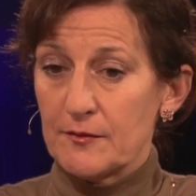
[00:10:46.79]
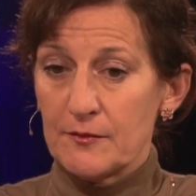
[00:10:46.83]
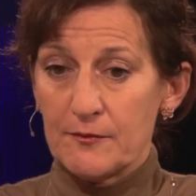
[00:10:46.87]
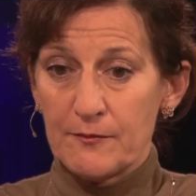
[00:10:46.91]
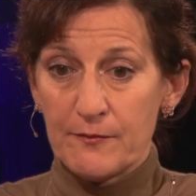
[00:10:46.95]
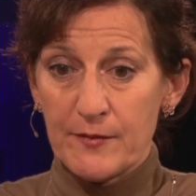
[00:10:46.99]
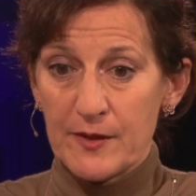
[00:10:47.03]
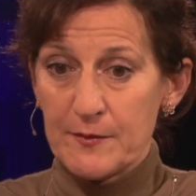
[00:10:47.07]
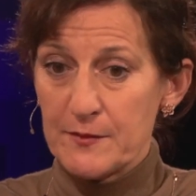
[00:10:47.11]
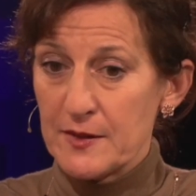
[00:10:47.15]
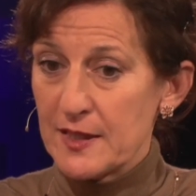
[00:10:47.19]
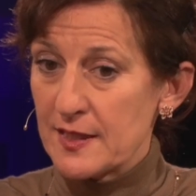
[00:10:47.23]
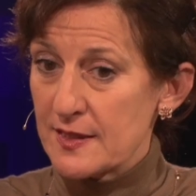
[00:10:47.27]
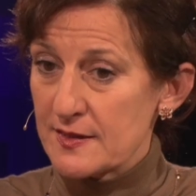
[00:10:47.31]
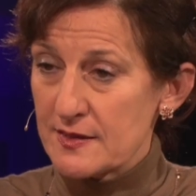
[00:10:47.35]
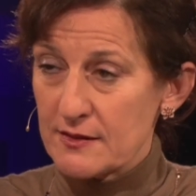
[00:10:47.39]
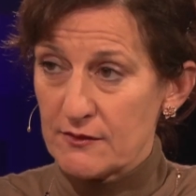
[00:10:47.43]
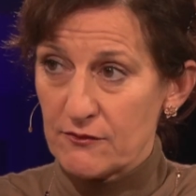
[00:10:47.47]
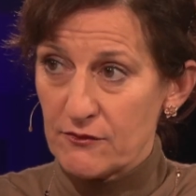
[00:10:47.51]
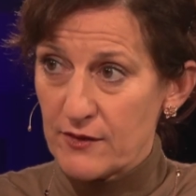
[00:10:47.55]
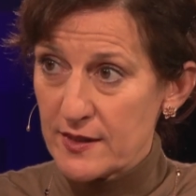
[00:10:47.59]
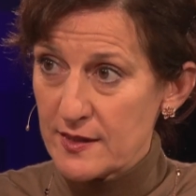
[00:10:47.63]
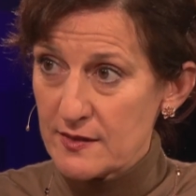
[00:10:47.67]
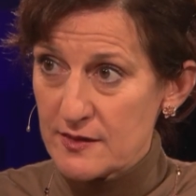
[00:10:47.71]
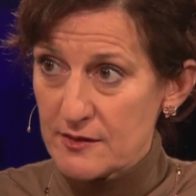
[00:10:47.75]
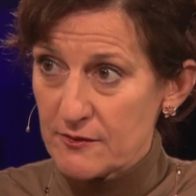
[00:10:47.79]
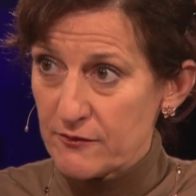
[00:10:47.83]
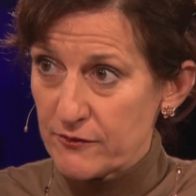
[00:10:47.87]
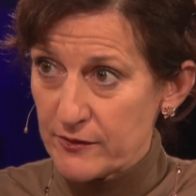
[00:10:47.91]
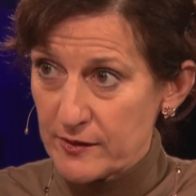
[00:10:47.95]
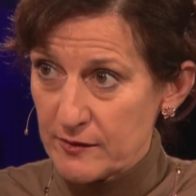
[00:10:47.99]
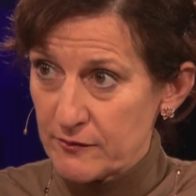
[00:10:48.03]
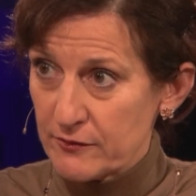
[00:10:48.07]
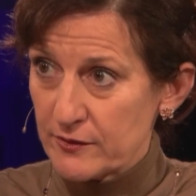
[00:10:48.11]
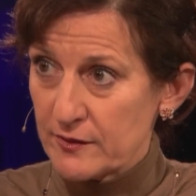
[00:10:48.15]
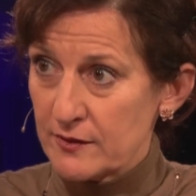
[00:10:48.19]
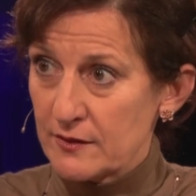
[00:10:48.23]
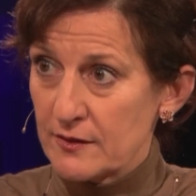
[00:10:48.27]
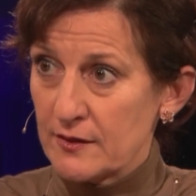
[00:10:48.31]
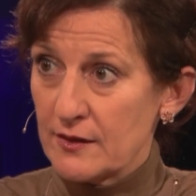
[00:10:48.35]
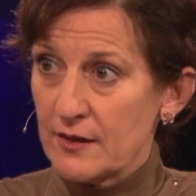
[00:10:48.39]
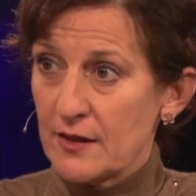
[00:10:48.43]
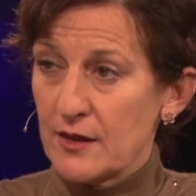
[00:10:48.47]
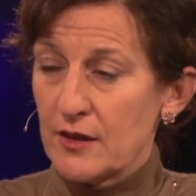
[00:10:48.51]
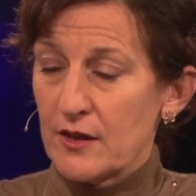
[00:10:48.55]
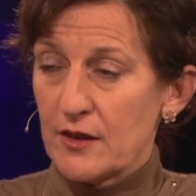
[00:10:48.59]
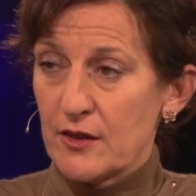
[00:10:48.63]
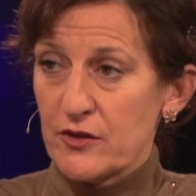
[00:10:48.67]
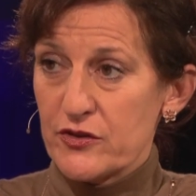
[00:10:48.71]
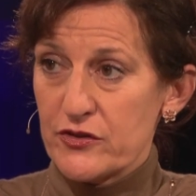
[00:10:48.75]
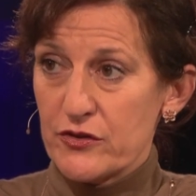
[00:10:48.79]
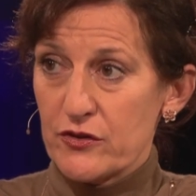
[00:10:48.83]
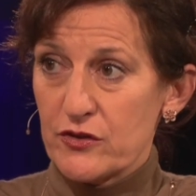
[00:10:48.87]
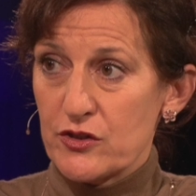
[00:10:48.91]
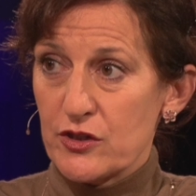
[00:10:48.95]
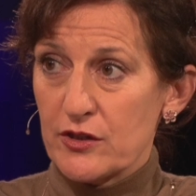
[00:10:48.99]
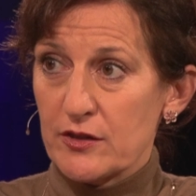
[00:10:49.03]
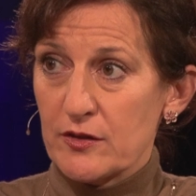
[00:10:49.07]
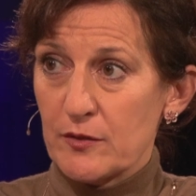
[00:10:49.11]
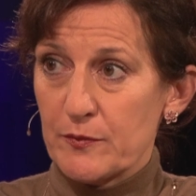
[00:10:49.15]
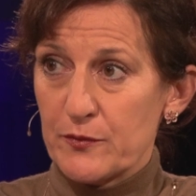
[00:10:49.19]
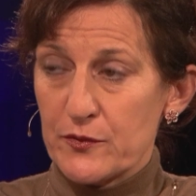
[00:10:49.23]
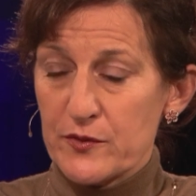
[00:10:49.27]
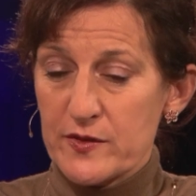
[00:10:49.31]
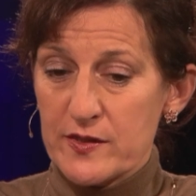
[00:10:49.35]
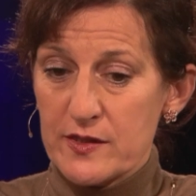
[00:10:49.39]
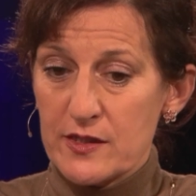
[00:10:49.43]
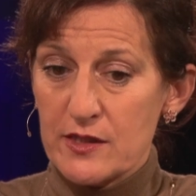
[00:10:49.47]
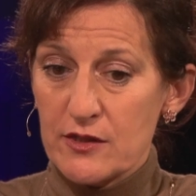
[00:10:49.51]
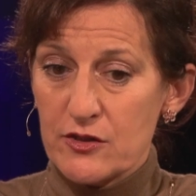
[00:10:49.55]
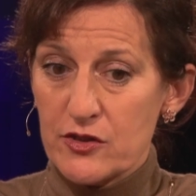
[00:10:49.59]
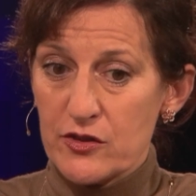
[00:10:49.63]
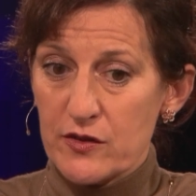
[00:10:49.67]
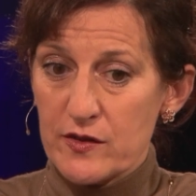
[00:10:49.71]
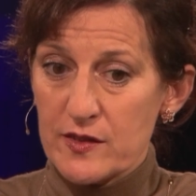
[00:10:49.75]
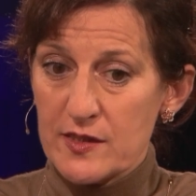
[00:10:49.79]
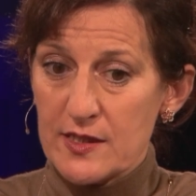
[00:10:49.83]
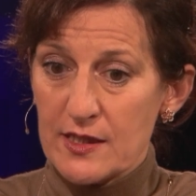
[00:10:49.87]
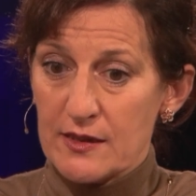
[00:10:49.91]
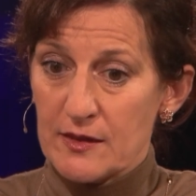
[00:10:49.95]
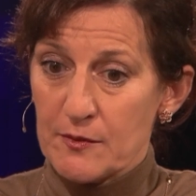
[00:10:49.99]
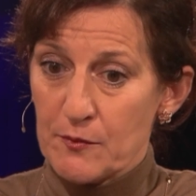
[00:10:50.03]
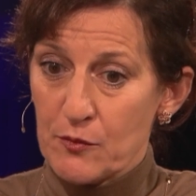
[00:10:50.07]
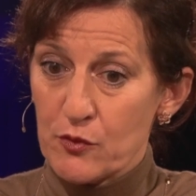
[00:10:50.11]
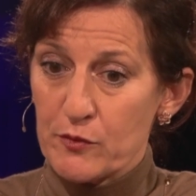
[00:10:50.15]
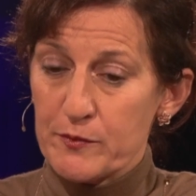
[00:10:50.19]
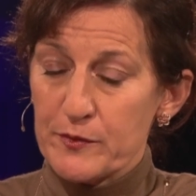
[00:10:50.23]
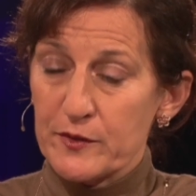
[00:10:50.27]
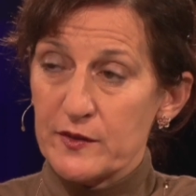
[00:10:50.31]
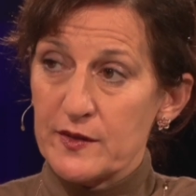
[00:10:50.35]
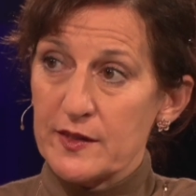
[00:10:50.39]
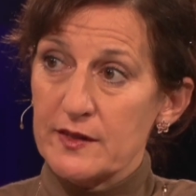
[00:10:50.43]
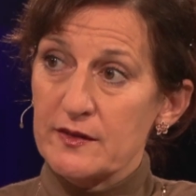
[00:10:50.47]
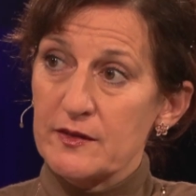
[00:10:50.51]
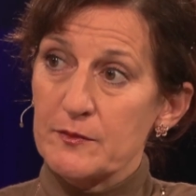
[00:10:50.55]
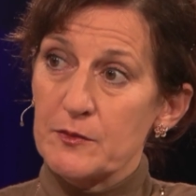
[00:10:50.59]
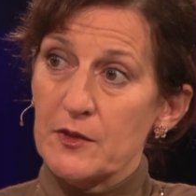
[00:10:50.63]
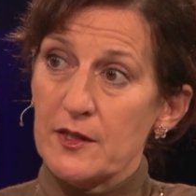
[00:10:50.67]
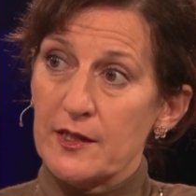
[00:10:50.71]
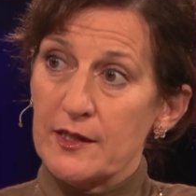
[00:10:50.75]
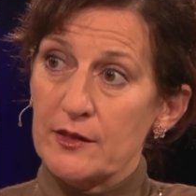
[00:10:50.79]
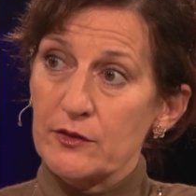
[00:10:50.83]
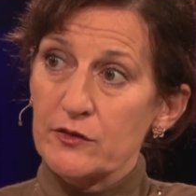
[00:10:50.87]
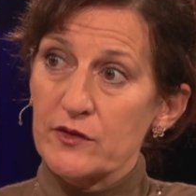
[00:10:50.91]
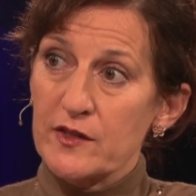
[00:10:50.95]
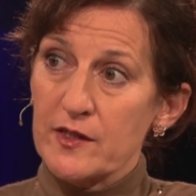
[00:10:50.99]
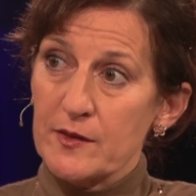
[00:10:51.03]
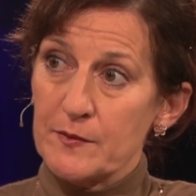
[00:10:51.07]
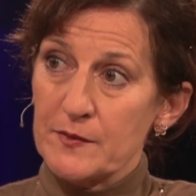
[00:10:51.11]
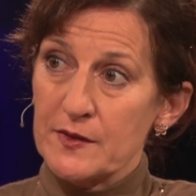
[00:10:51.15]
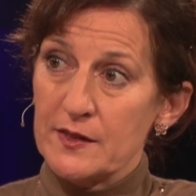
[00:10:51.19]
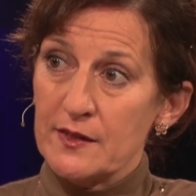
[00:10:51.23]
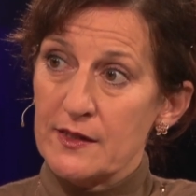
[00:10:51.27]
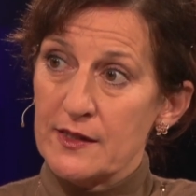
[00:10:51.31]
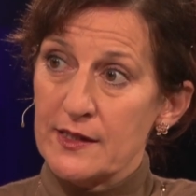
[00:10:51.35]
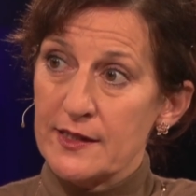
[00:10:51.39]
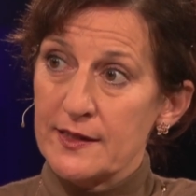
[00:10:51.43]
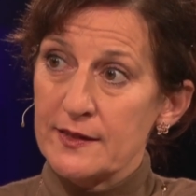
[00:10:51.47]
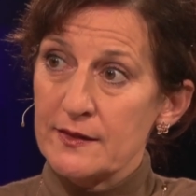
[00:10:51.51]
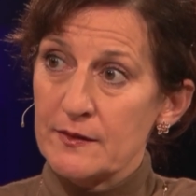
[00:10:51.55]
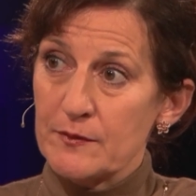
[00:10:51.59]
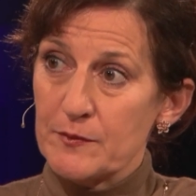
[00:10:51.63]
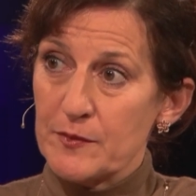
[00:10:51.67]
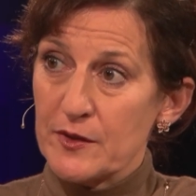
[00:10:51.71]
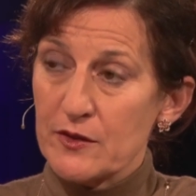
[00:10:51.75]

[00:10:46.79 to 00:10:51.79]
maybe less invasive even, surgical procedures, and a more predictable outcome in the end,